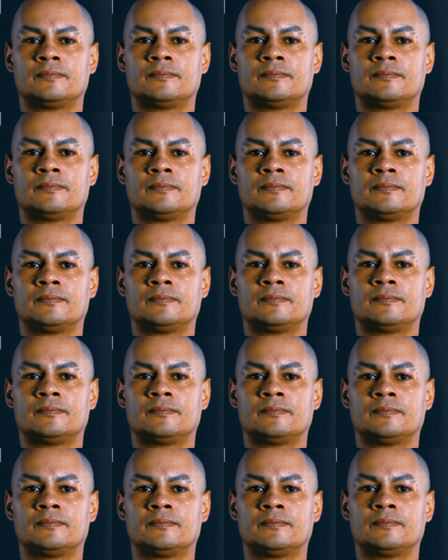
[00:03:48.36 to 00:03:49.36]

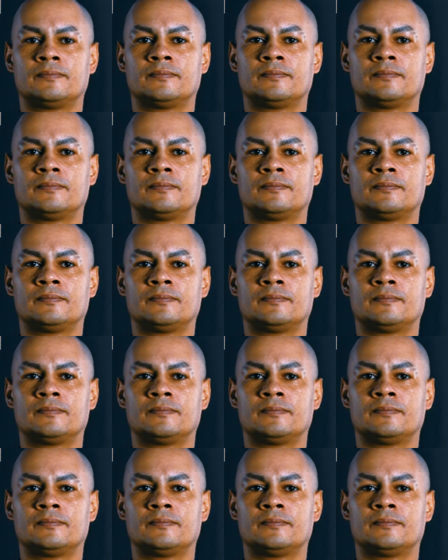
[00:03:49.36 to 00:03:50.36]

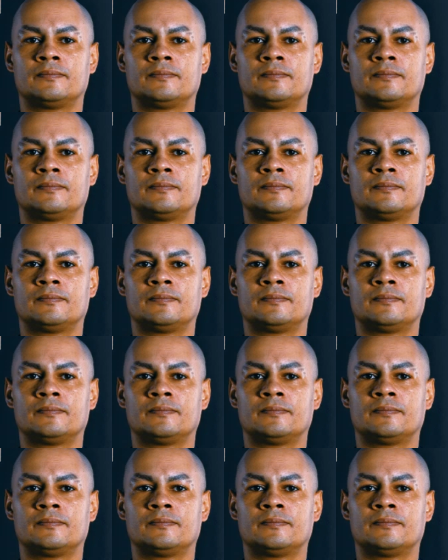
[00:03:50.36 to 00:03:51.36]

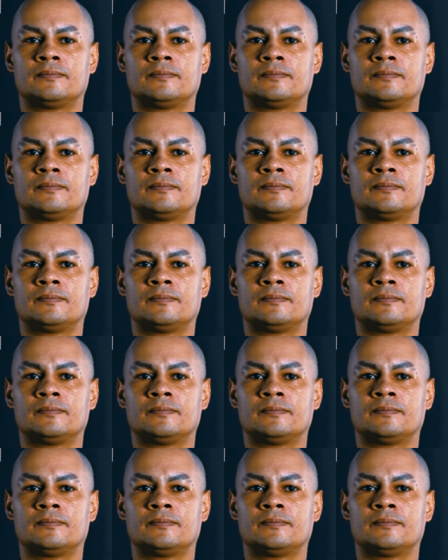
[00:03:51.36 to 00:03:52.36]

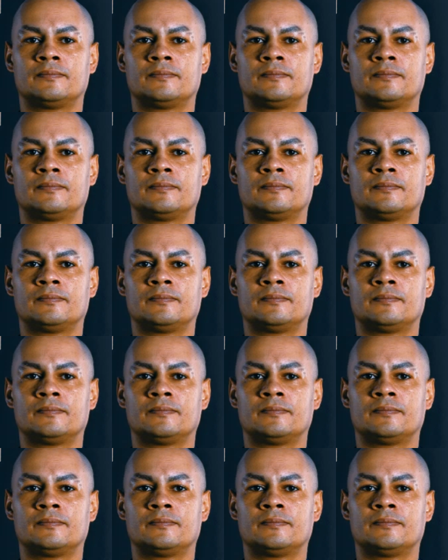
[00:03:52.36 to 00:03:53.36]

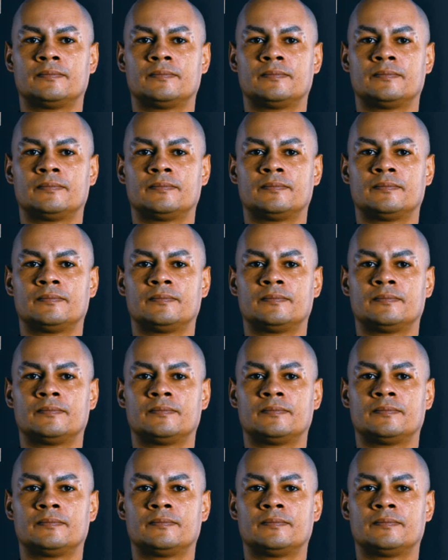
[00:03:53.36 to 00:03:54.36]

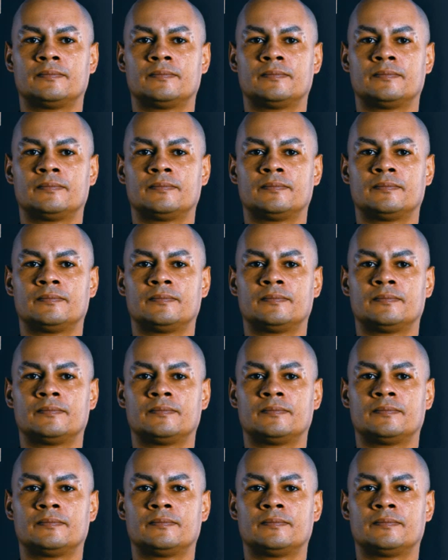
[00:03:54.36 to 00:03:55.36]

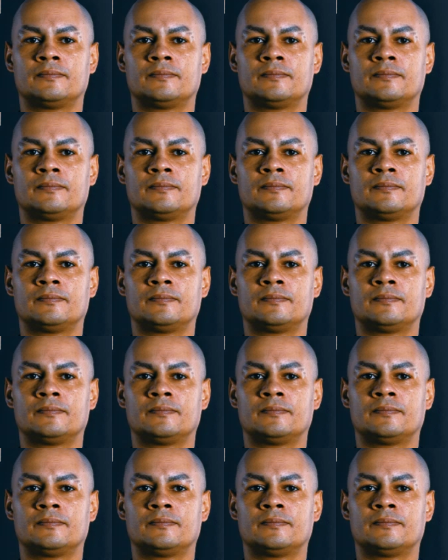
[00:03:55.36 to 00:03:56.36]
(no lip movement)